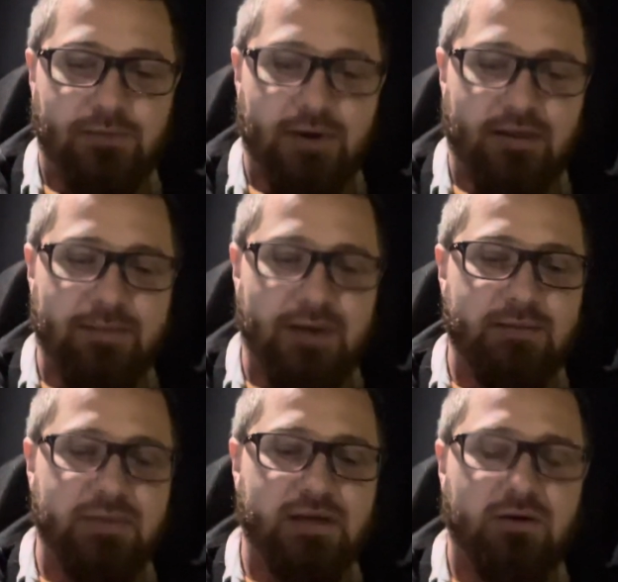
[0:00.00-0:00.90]
while they
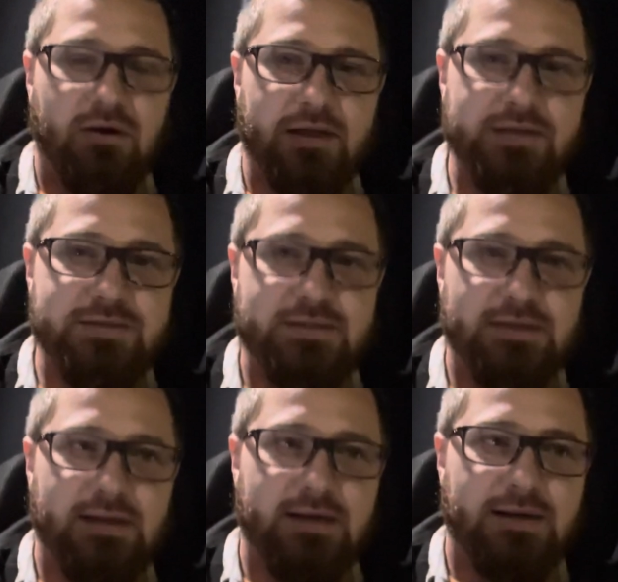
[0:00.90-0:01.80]
might be cons,
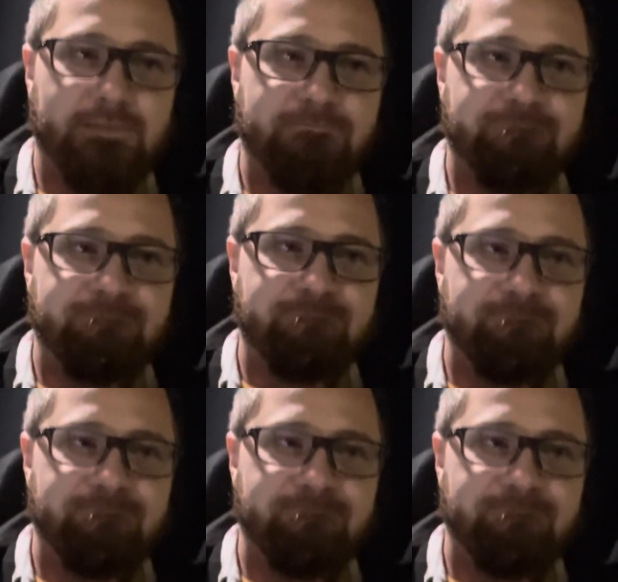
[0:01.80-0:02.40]
um,